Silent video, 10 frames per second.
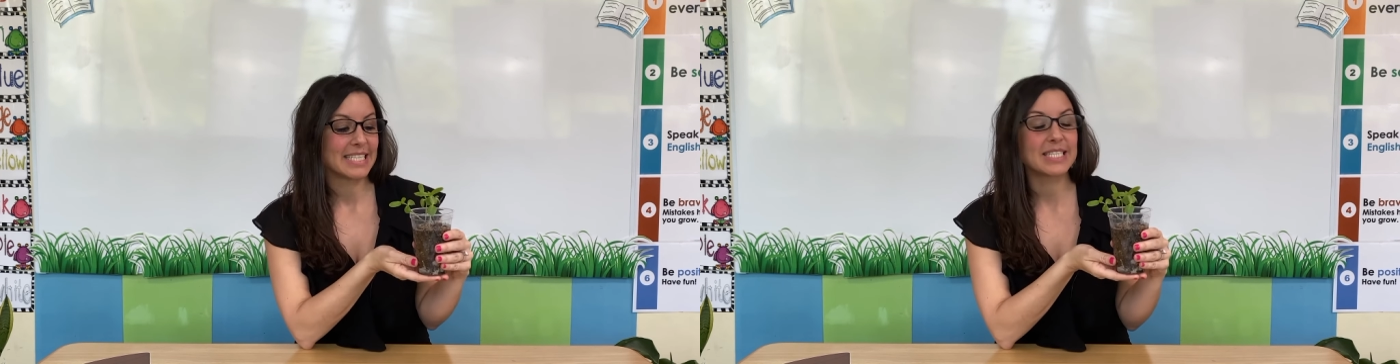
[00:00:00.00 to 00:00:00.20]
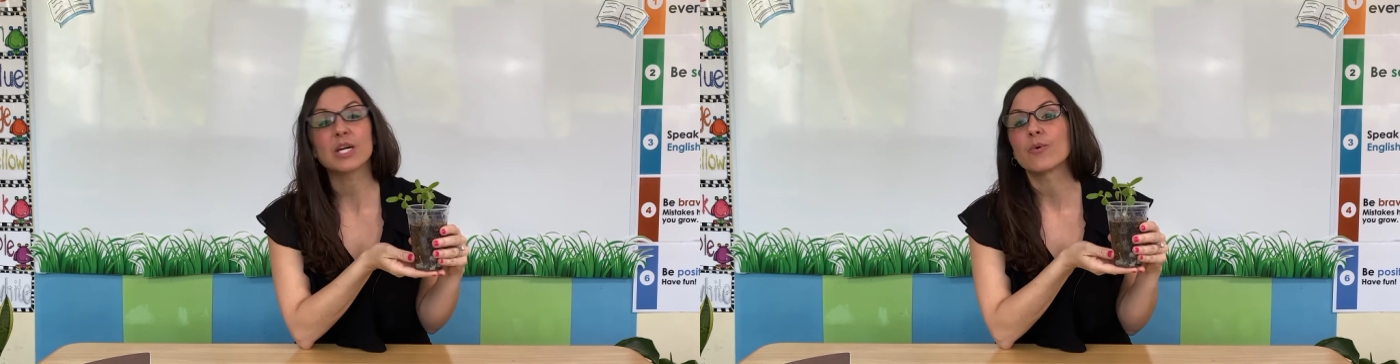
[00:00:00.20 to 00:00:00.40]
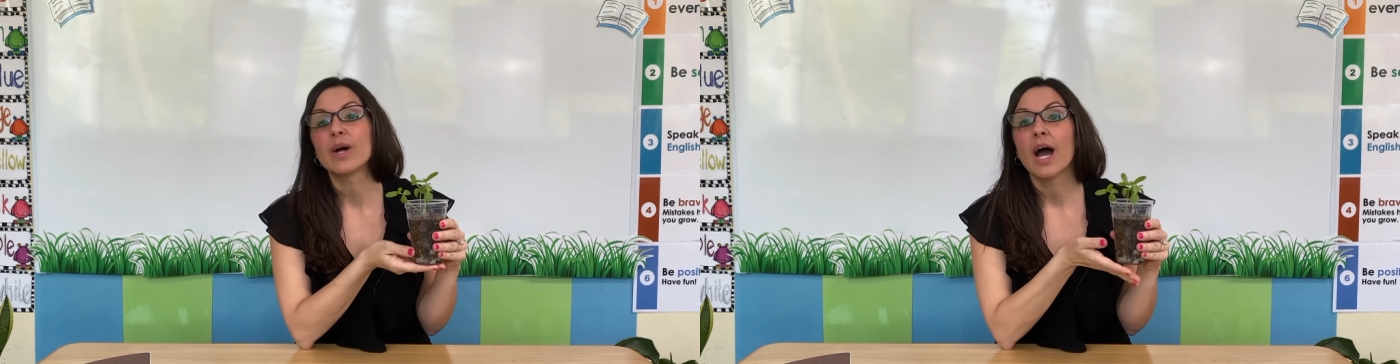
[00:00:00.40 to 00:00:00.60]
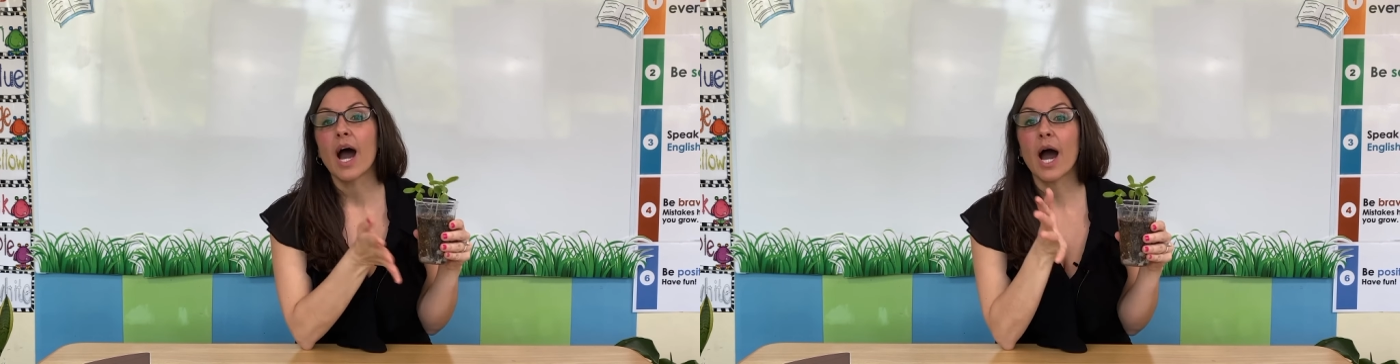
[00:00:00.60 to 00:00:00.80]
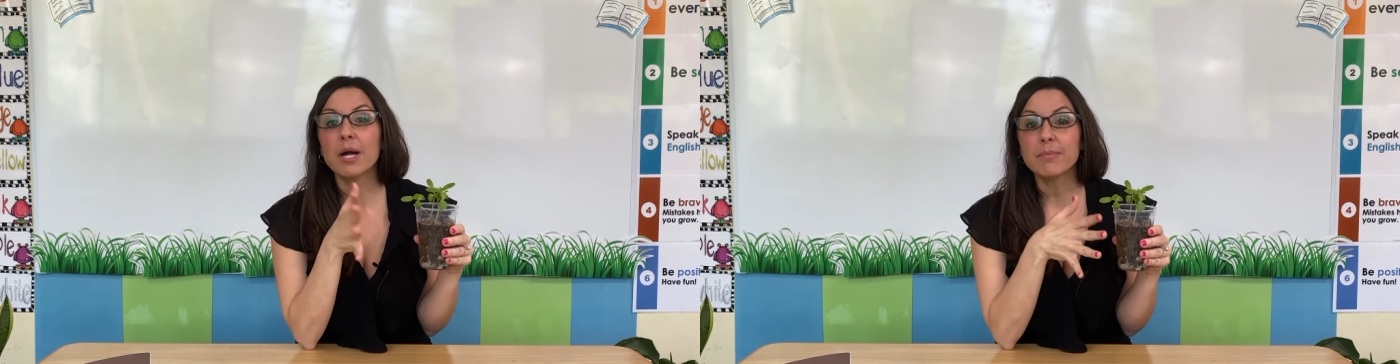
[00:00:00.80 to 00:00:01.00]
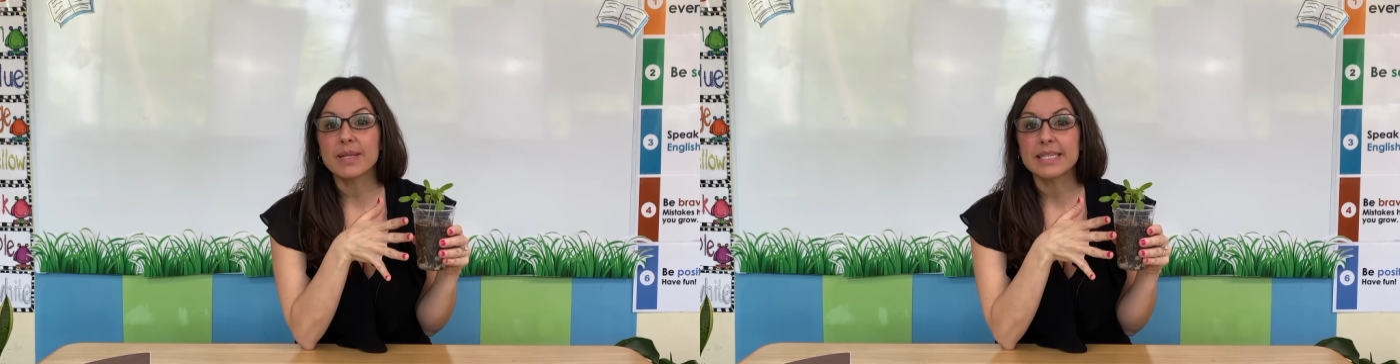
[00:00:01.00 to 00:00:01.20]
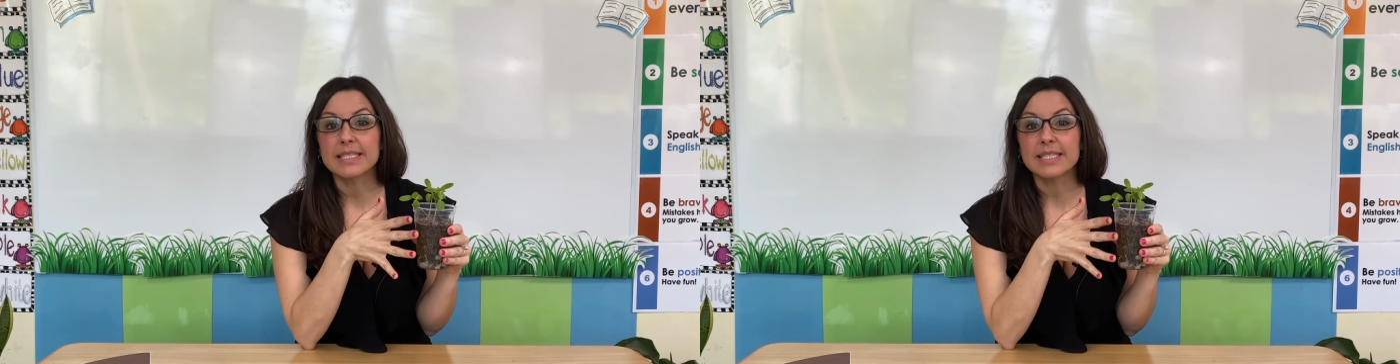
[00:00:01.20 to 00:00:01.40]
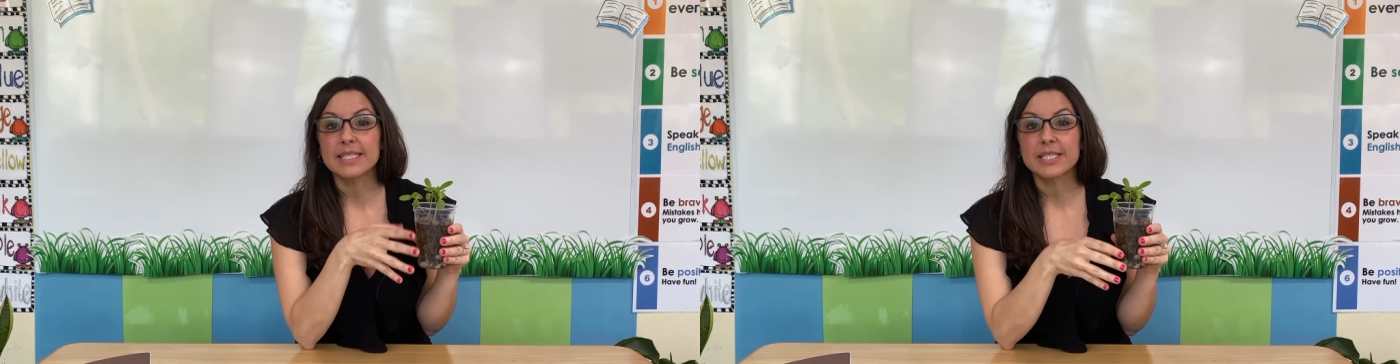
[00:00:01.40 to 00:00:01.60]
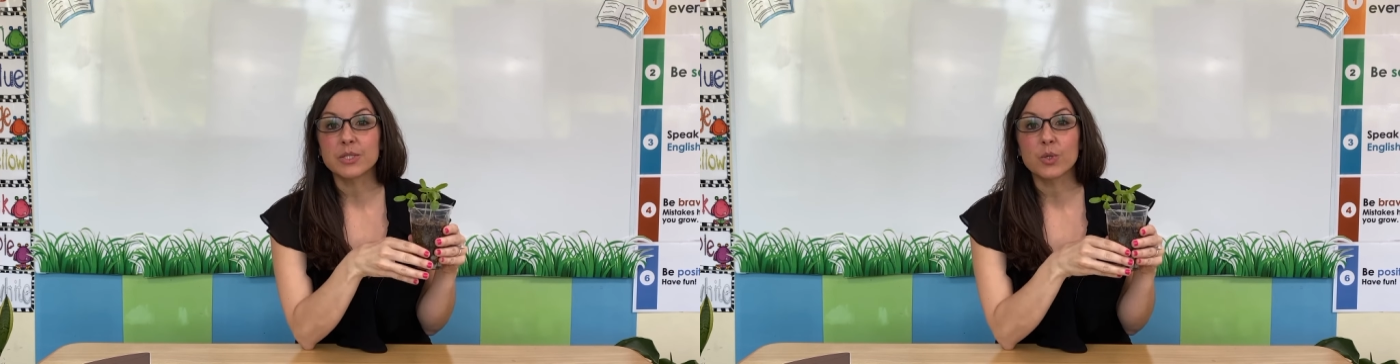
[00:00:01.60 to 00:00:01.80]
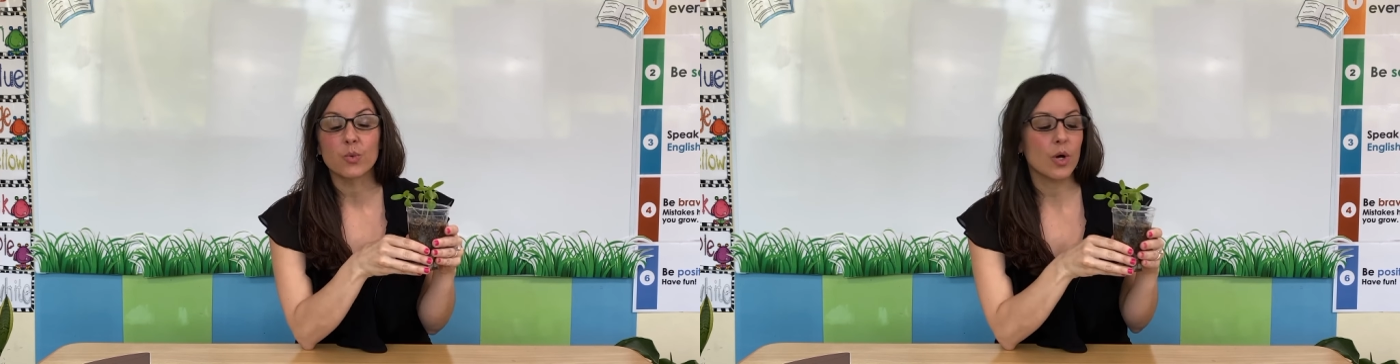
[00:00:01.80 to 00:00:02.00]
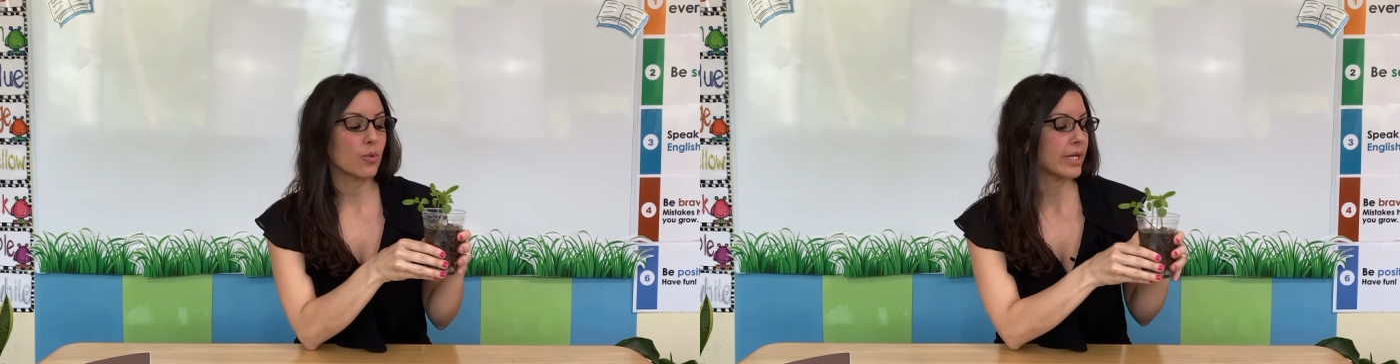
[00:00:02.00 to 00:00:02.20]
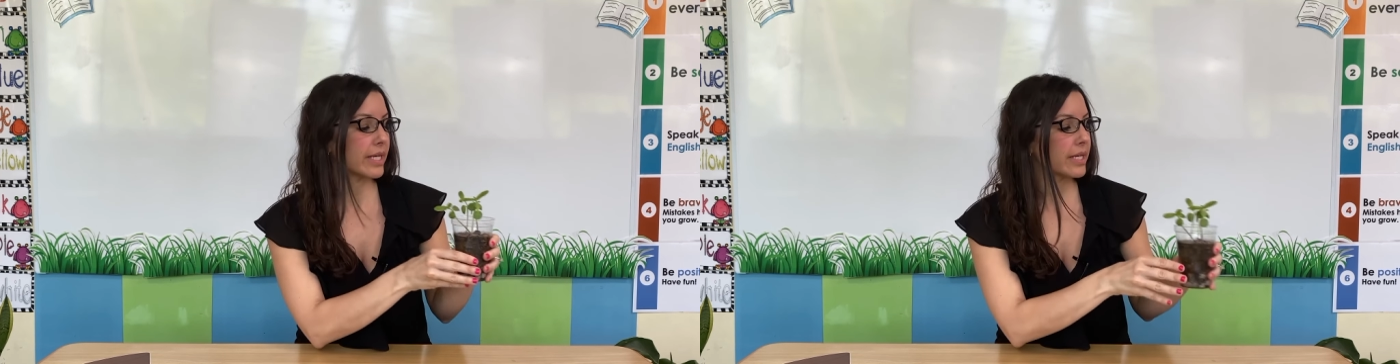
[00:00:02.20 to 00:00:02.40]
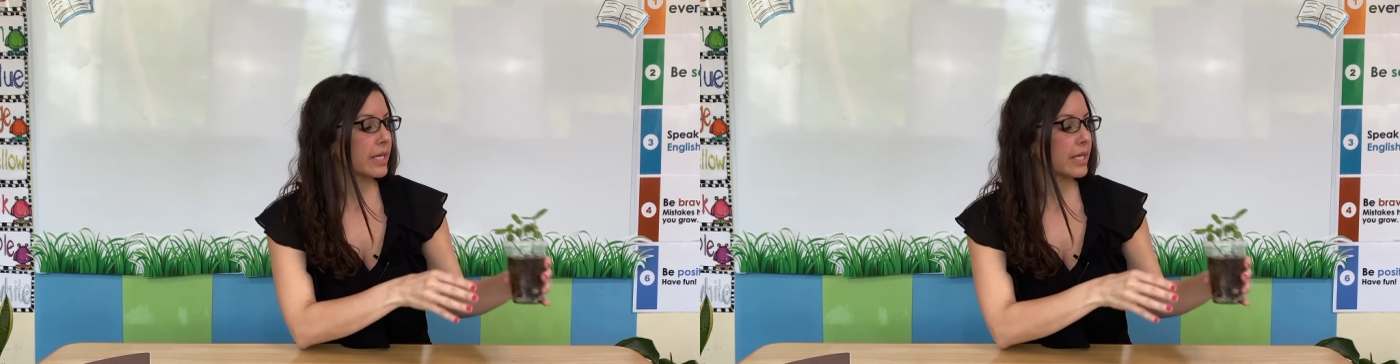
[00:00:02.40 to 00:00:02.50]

So, our plant is still growing,